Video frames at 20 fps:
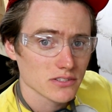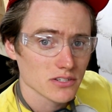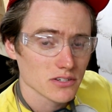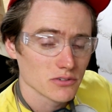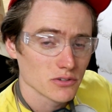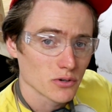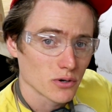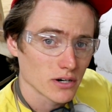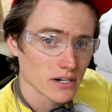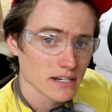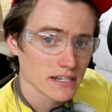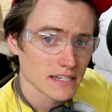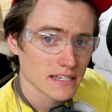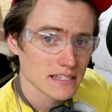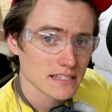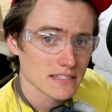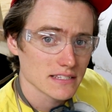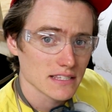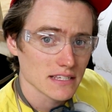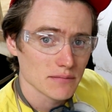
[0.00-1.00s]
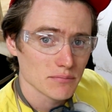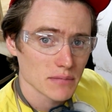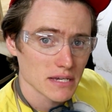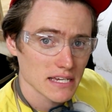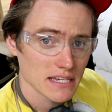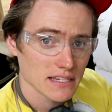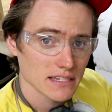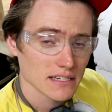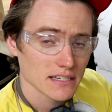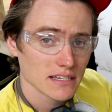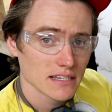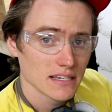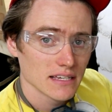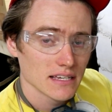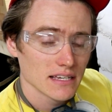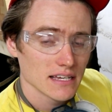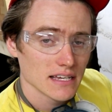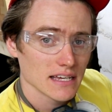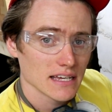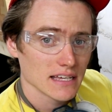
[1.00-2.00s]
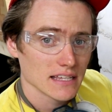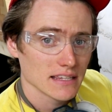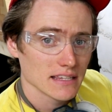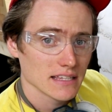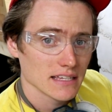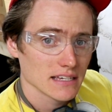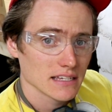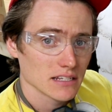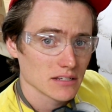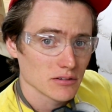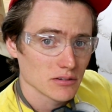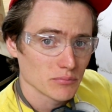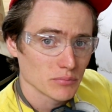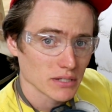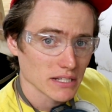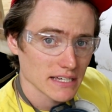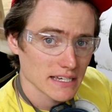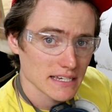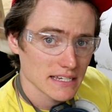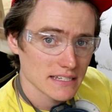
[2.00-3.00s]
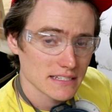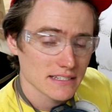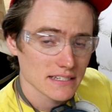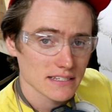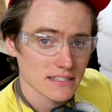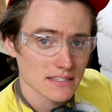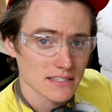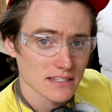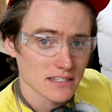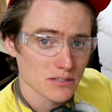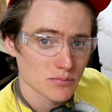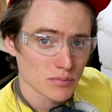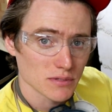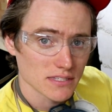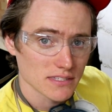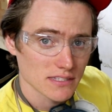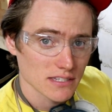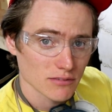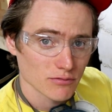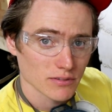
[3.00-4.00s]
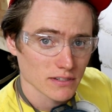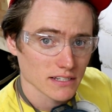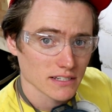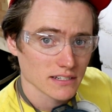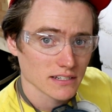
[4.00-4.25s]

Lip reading: So Norton is the make, and then Blaze is the specific